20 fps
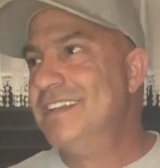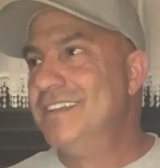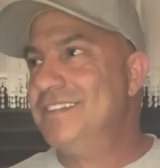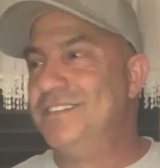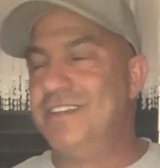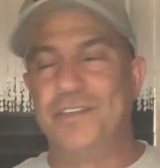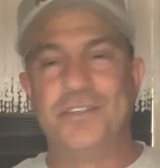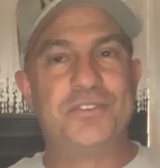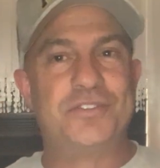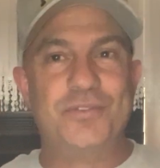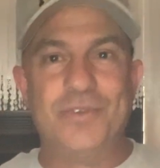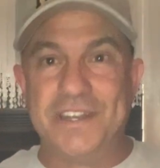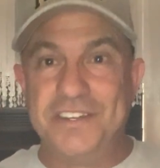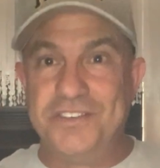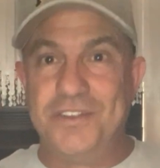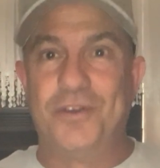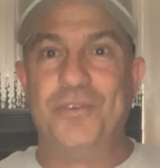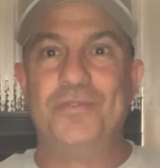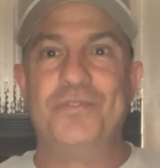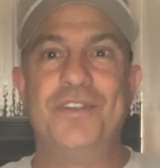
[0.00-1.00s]
The other two I
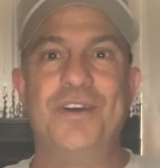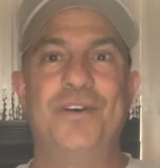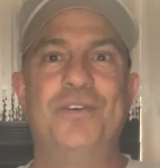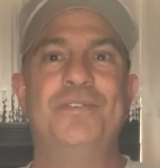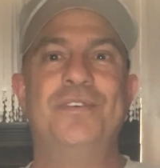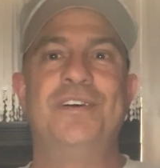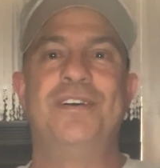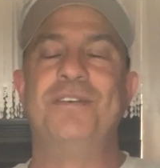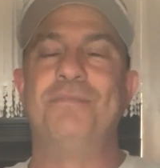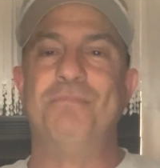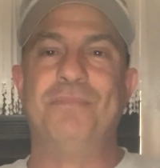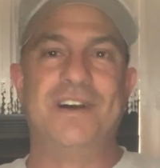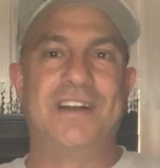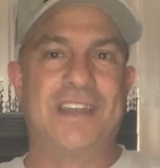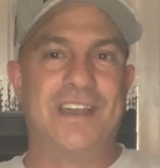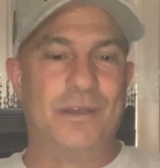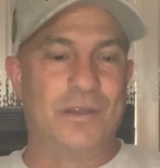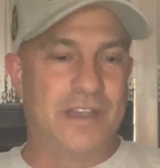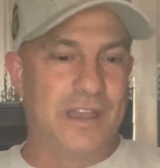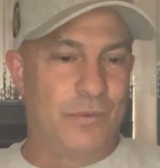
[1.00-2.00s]
don't know,
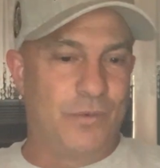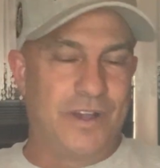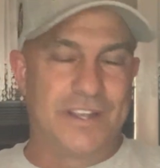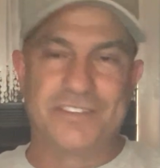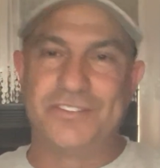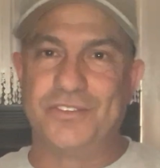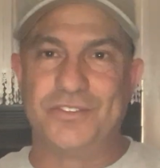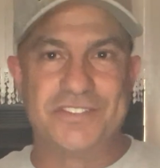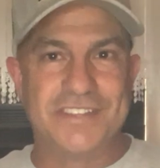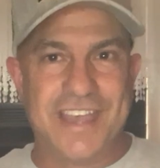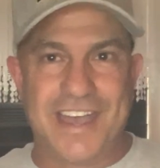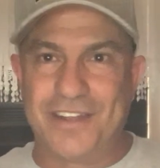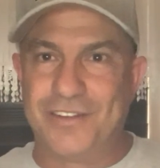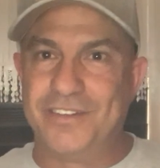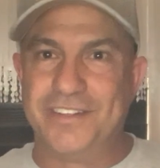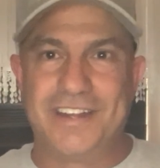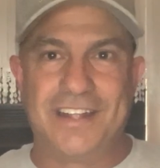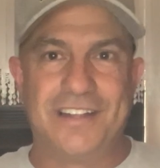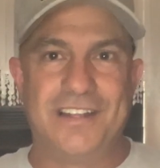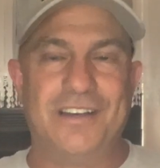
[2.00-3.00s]
but I watch their
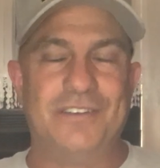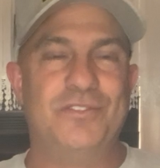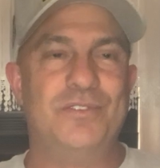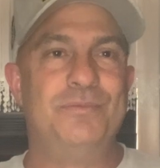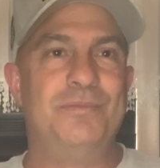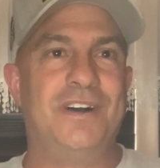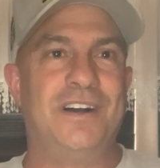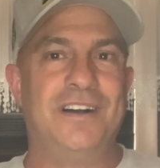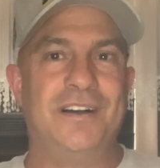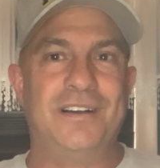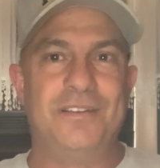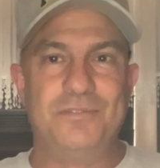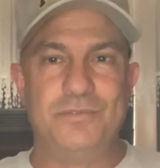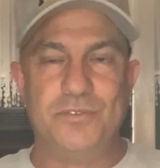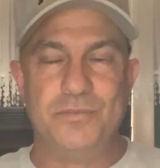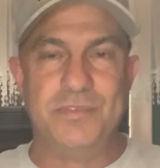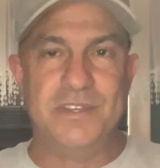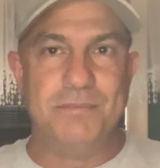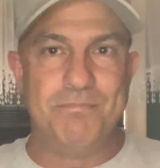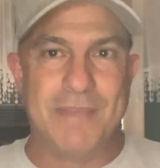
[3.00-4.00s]
channel and I love them,
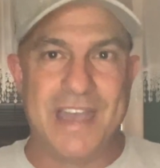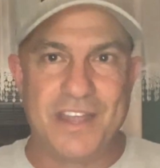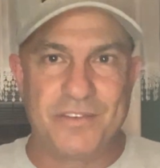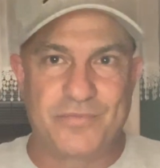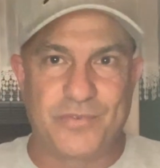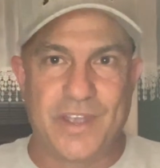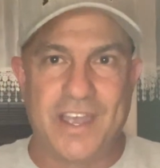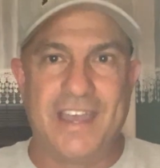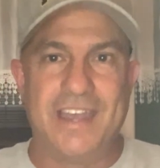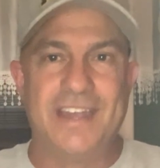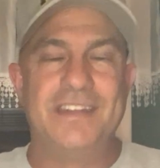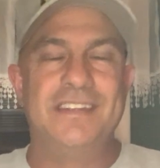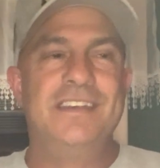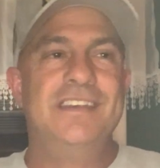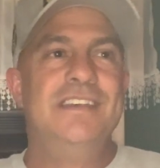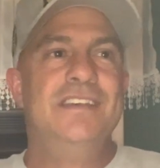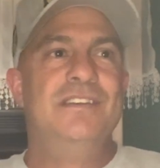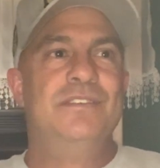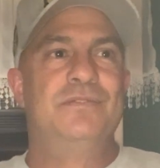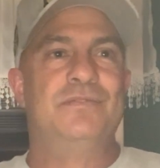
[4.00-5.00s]
would be Matt Frad
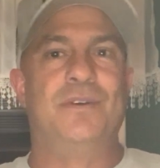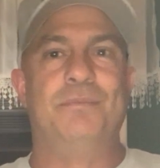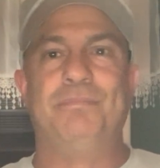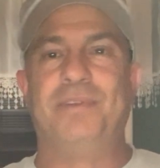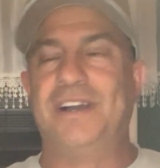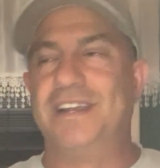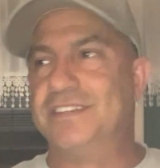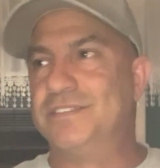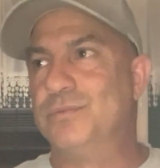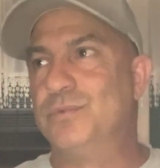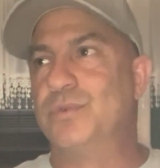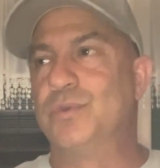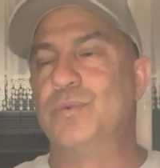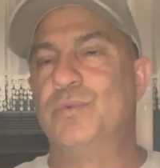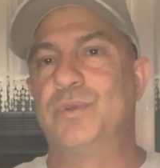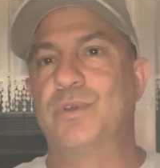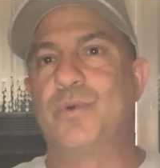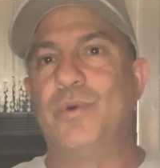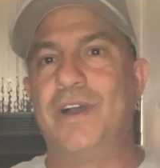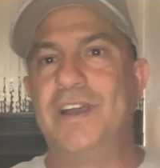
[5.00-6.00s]
from Pints of
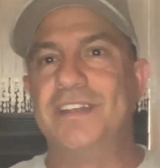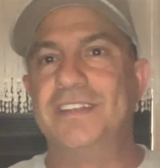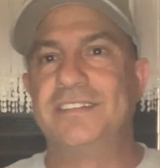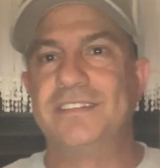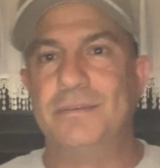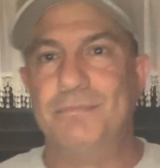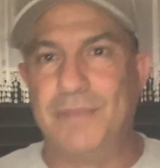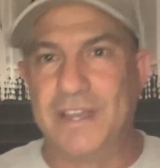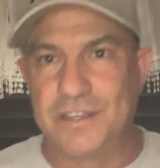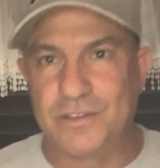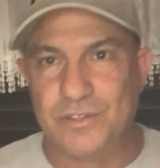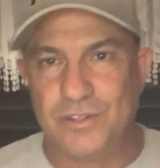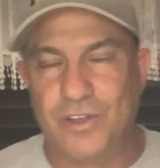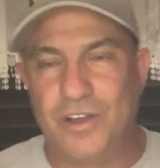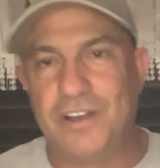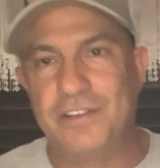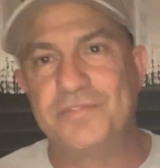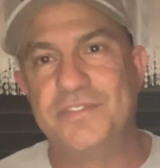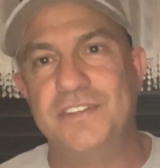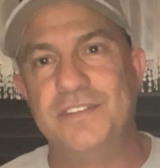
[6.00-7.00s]
Aquinas and Michael
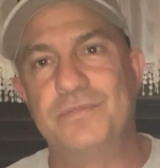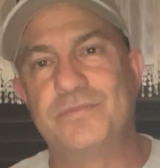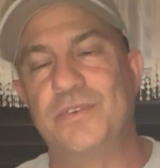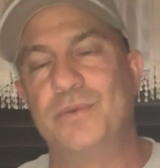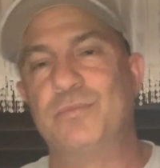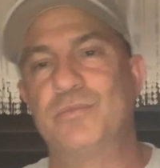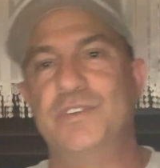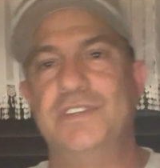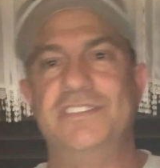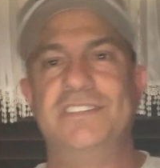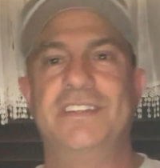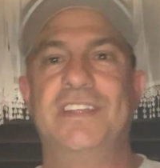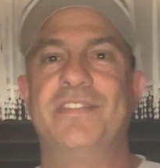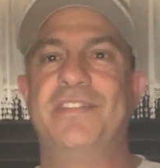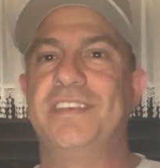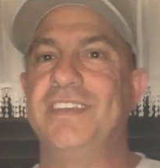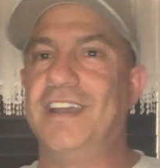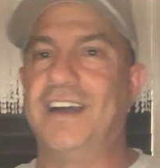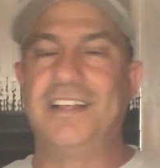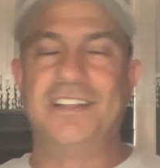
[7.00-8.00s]
Lofton from Reason and
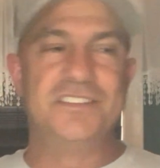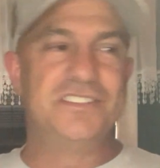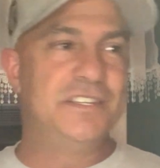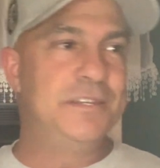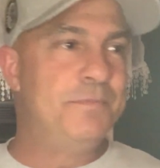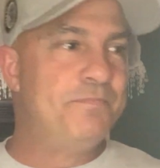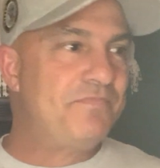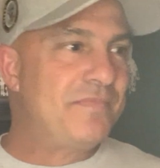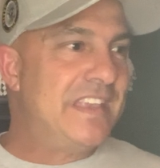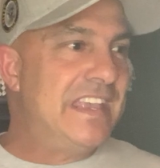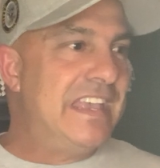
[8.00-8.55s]
Theology.